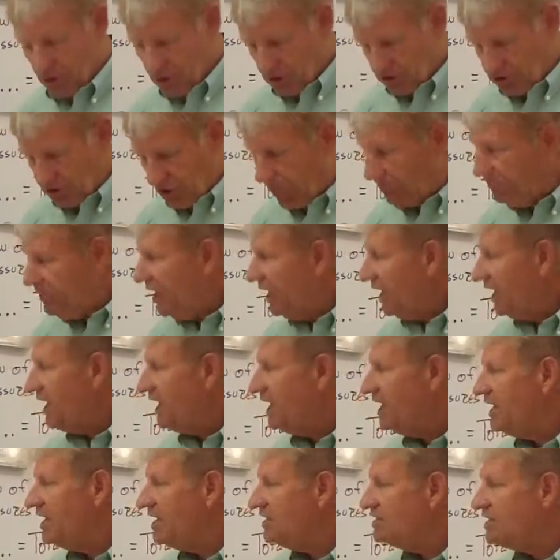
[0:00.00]
So,
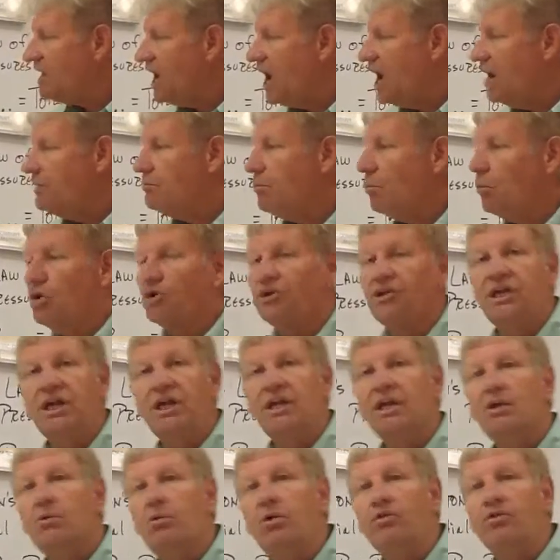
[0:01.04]
anytime we're
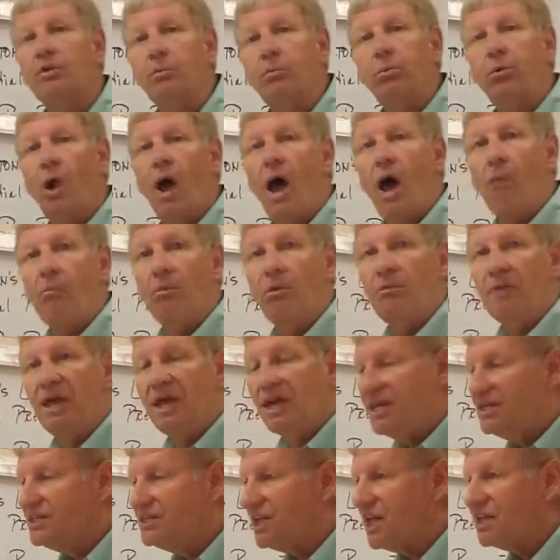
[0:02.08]
dealing with a problem
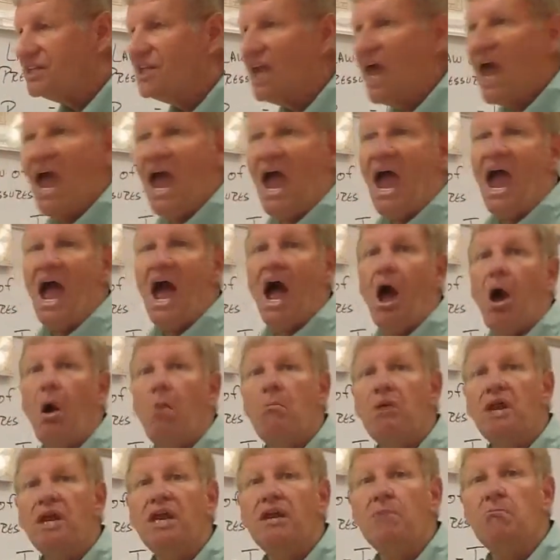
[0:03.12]
and it says, how
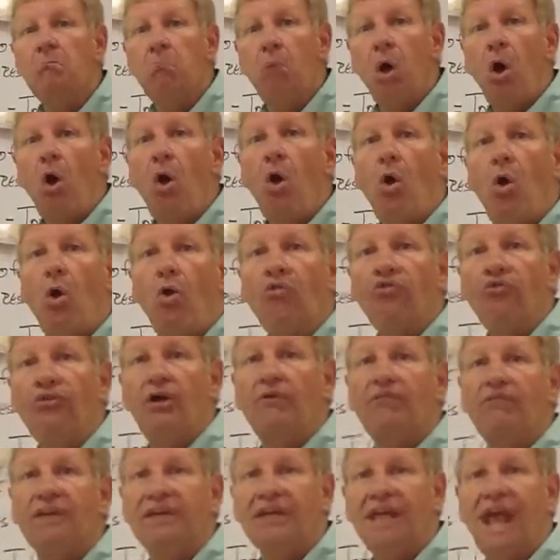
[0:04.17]
many moles
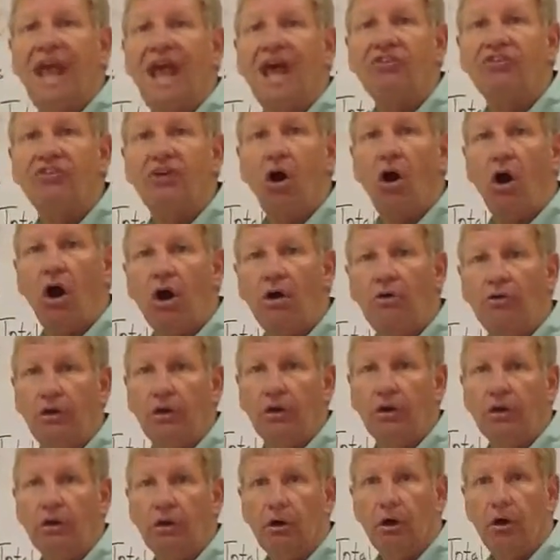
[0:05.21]
of the gas are
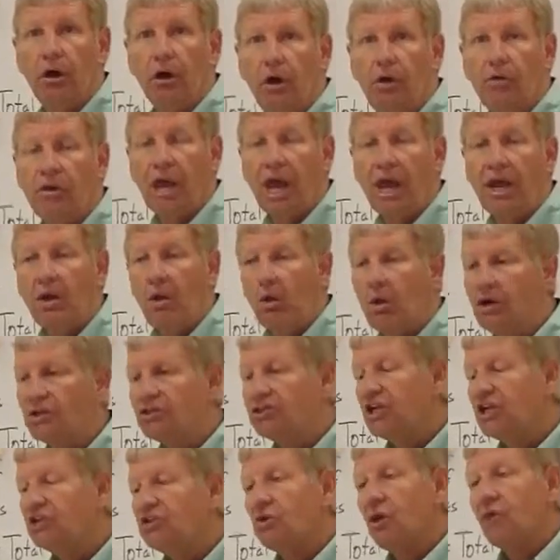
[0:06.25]
there? Okay, or it
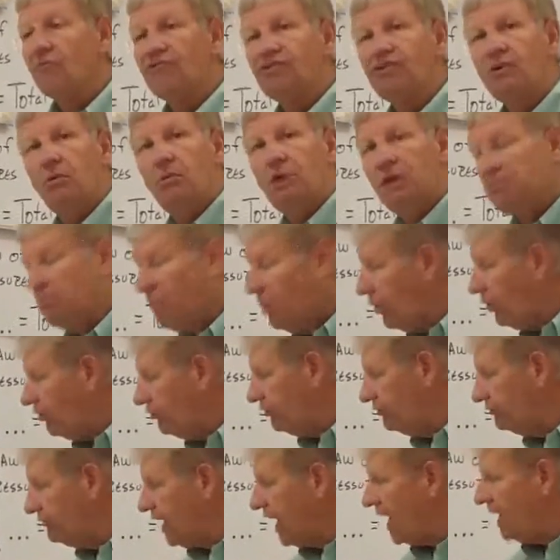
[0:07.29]
says you have so many
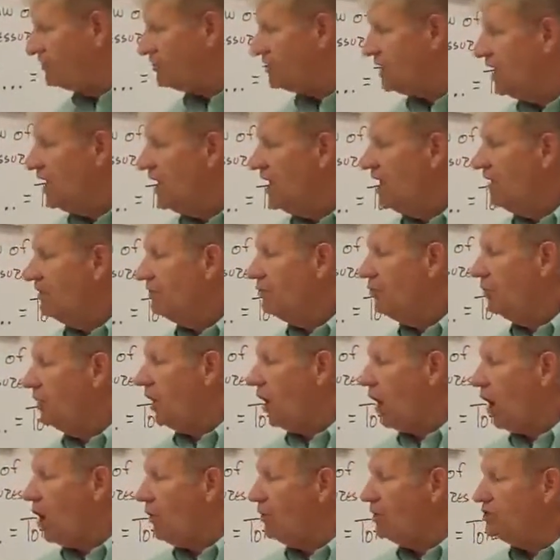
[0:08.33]
moles of gas. We'll
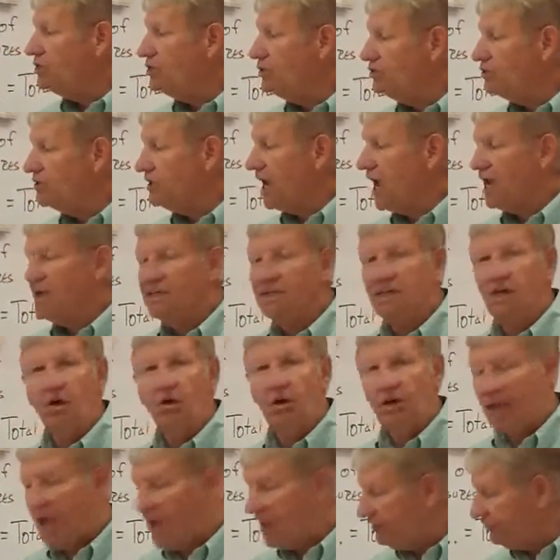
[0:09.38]
always use the ideal
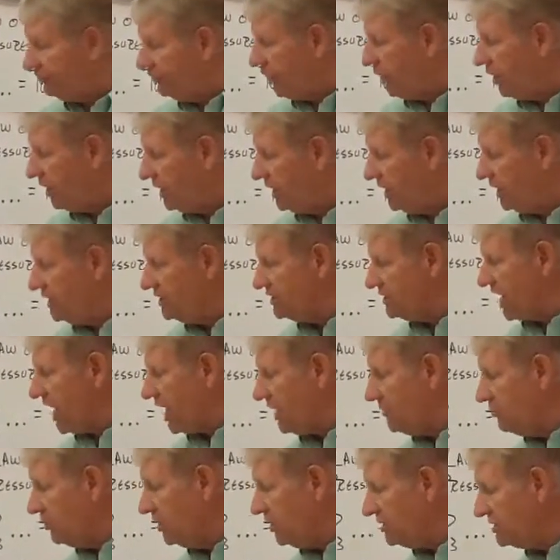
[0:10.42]
gas law
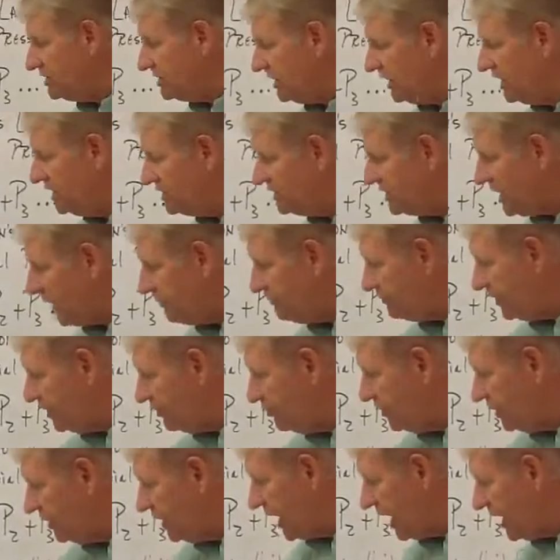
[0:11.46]
anytime we see
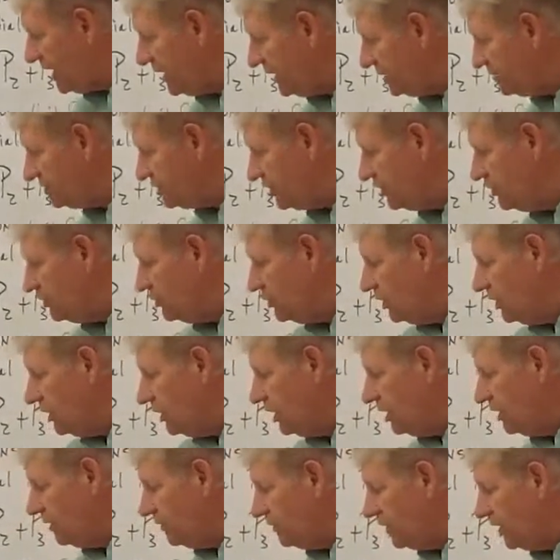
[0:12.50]
something relating to
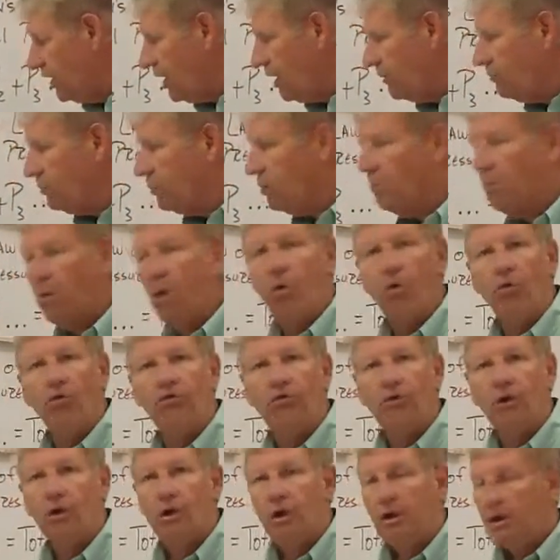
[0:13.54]
the number of moles.